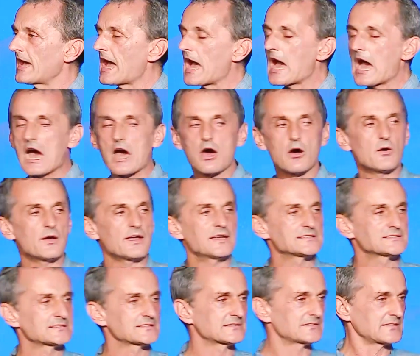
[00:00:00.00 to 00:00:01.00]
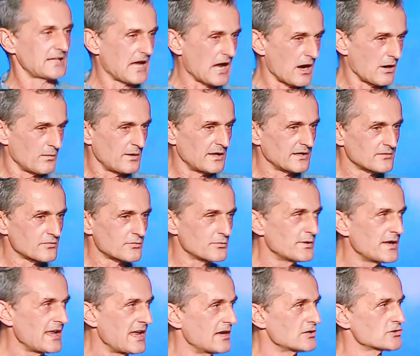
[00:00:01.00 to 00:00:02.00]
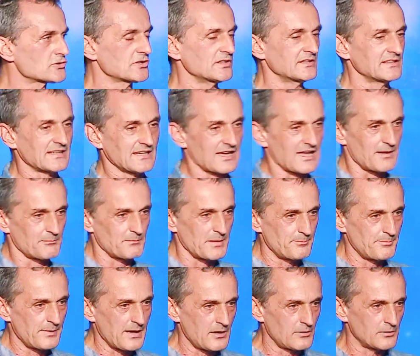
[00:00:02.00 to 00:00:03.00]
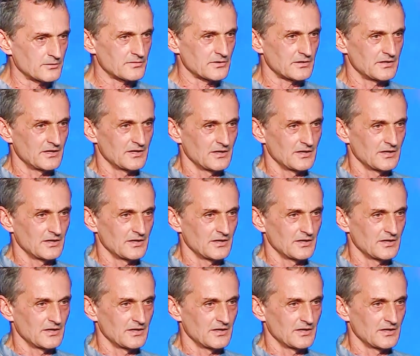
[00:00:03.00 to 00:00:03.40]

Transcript: How has our creation come about?